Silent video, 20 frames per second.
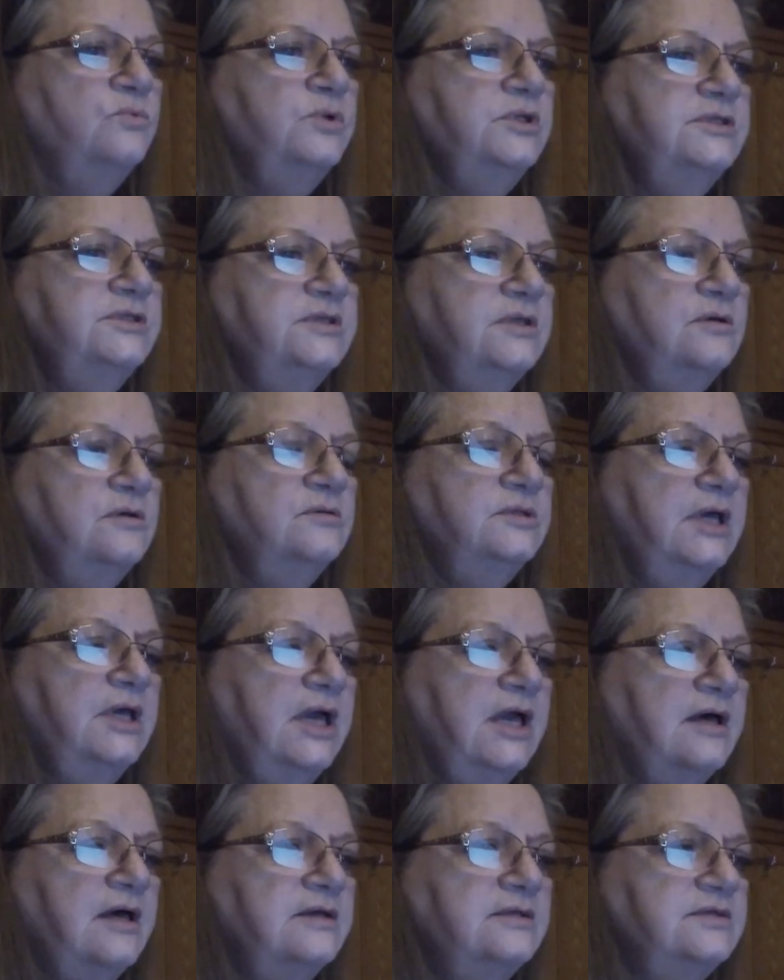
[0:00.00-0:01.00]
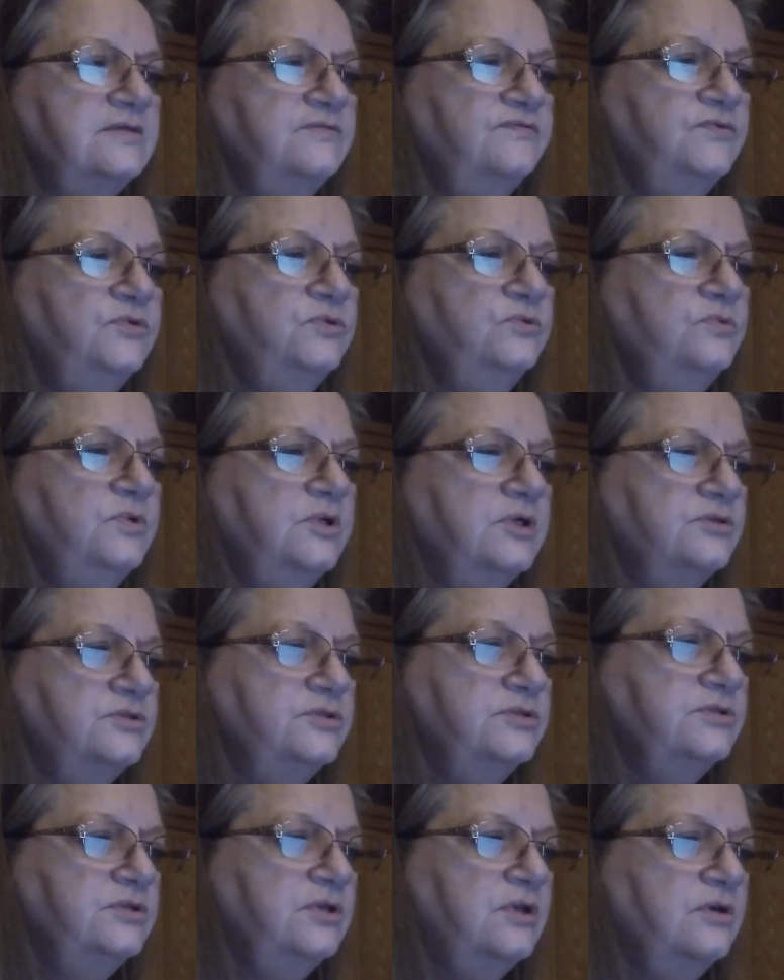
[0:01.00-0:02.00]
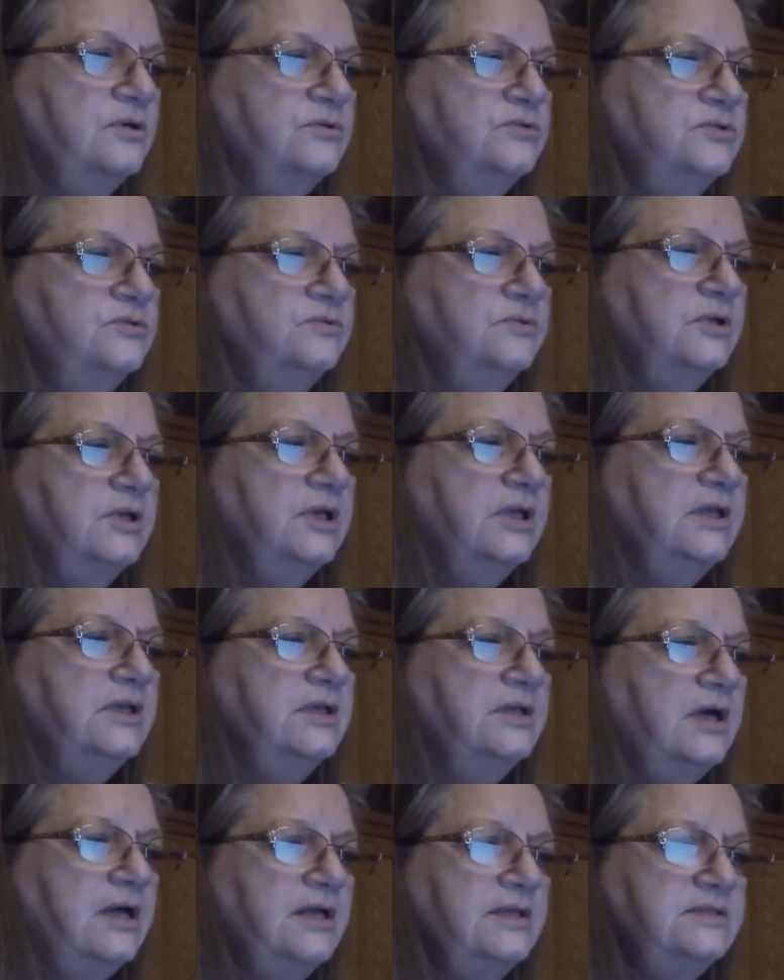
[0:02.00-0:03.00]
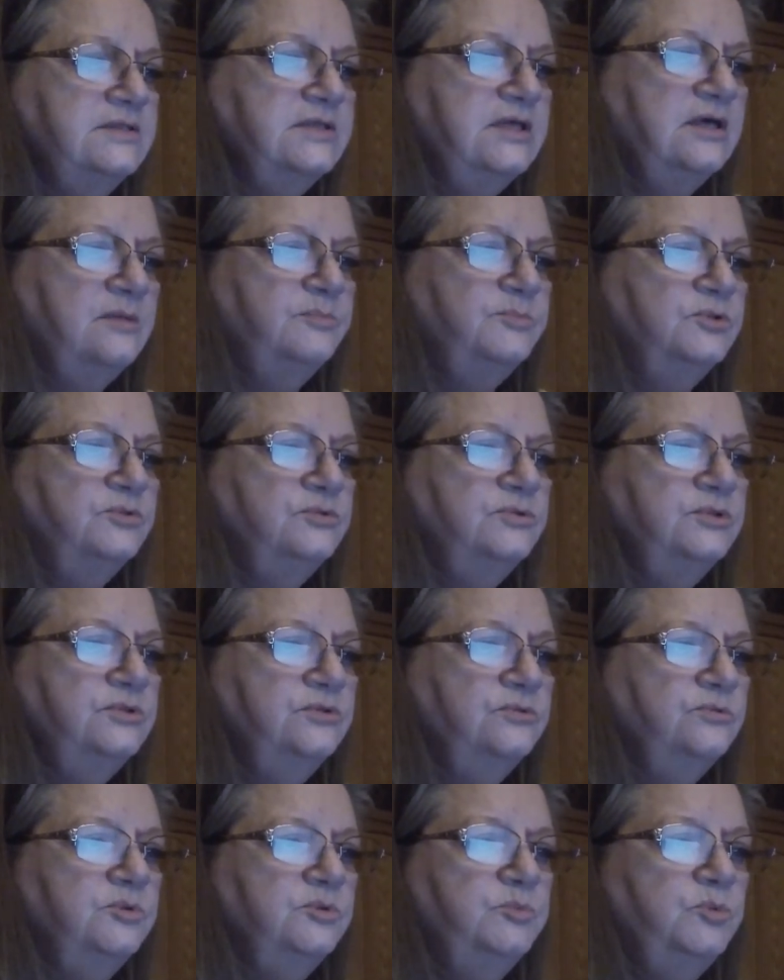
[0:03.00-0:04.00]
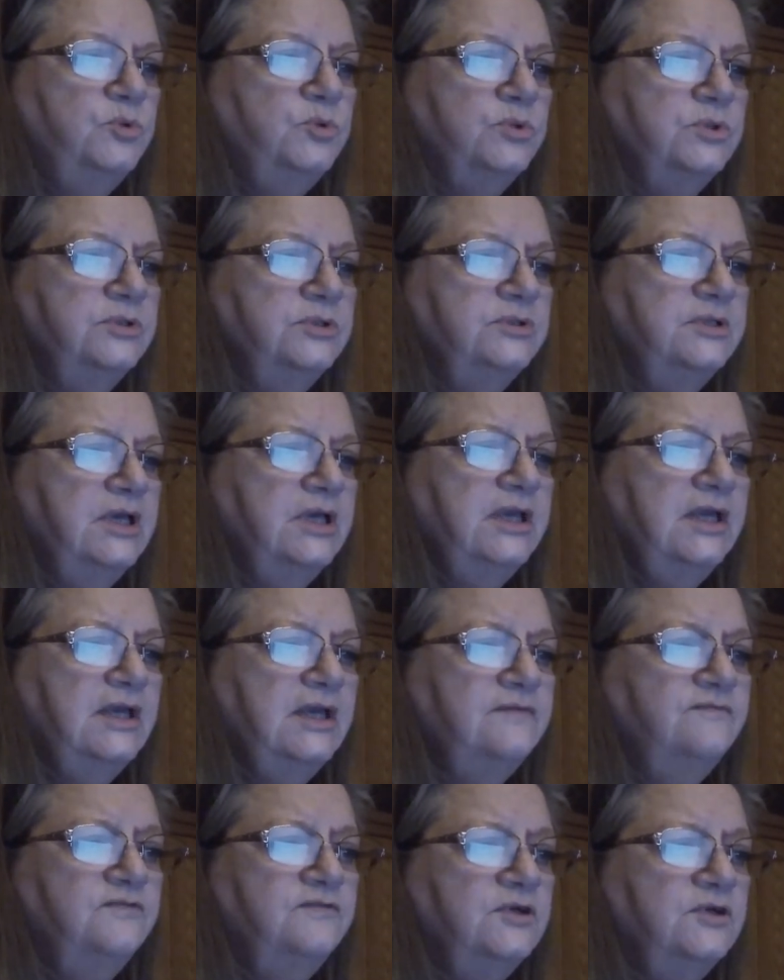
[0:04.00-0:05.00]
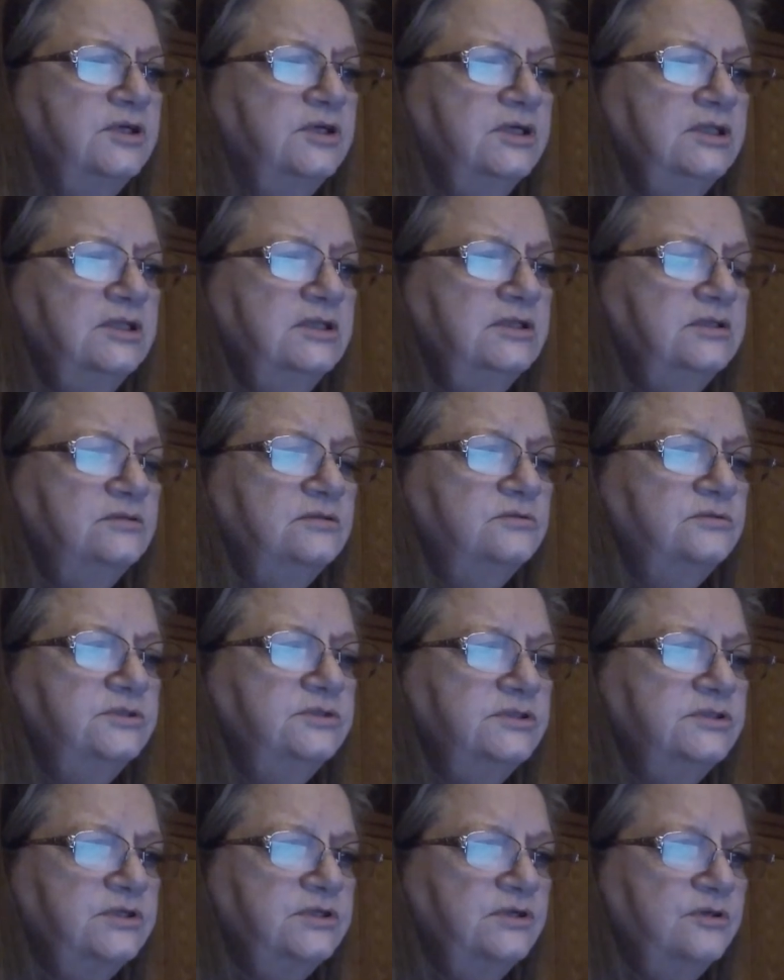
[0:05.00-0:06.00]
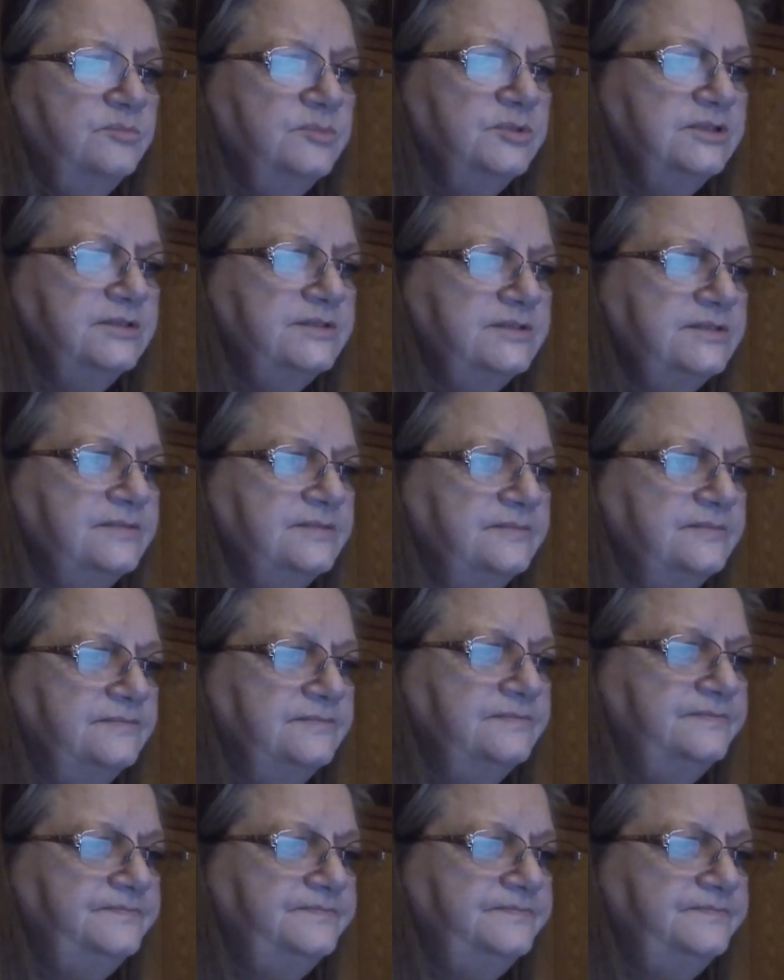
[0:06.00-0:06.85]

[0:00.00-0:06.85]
We sold the house a few years ago to a nice couple who reported they had very little disturbance.